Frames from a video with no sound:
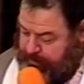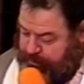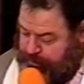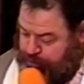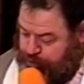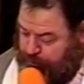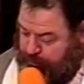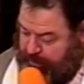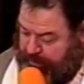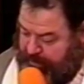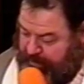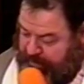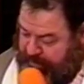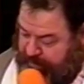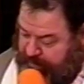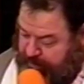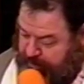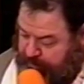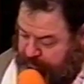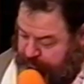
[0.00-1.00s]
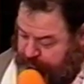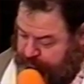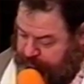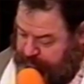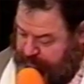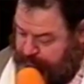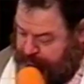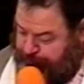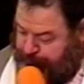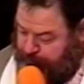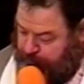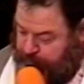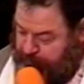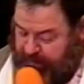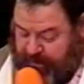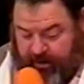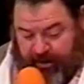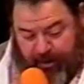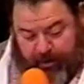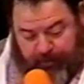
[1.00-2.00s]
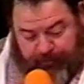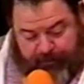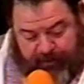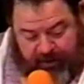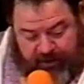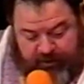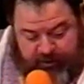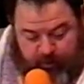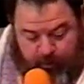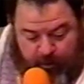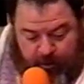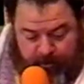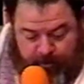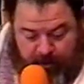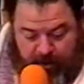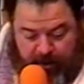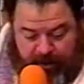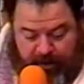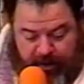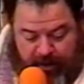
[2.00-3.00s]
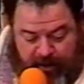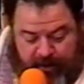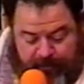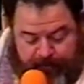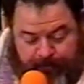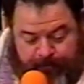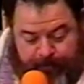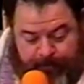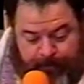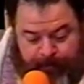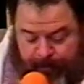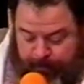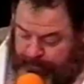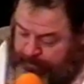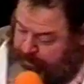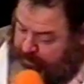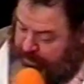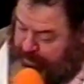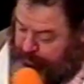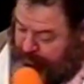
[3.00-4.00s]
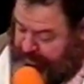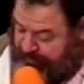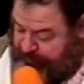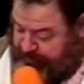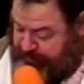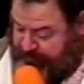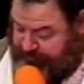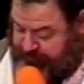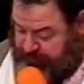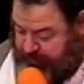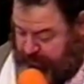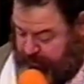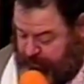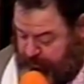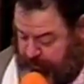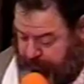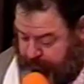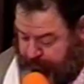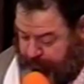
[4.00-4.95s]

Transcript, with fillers: Let's try, yeah, but 4 8, I don't think it's a word, Maria. I don't have a list in here.